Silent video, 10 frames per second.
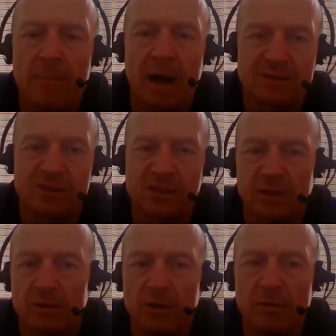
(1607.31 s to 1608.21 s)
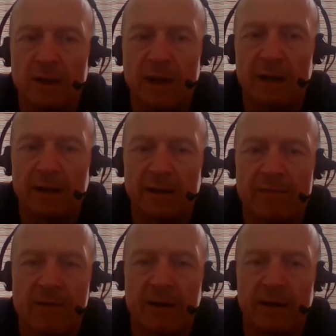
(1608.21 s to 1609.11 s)
as a single unique
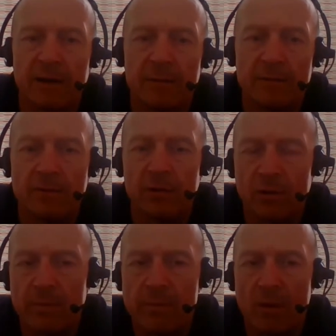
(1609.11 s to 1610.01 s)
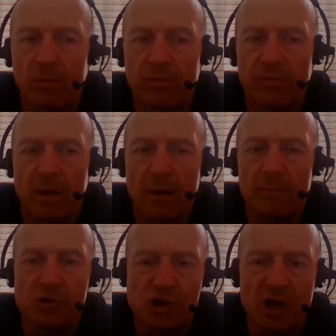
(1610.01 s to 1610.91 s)
identifier that can be both
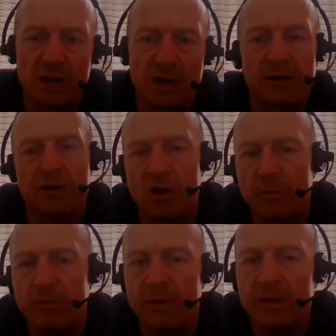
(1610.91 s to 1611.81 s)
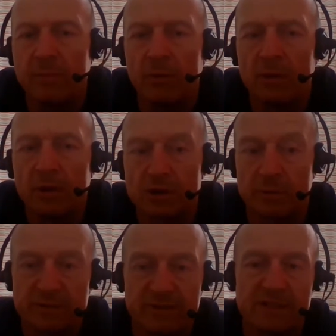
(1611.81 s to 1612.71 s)
machine and human readable. So
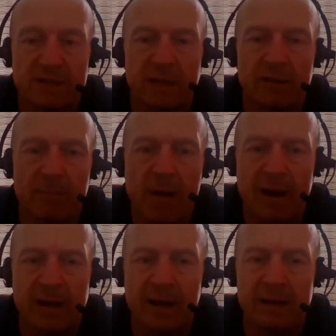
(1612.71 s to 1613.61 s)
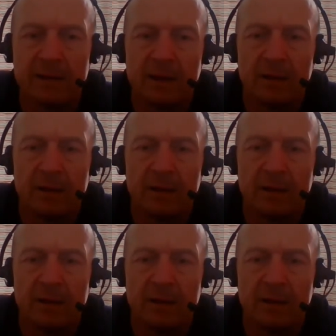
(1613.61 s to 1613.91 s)
it's physically on the packet.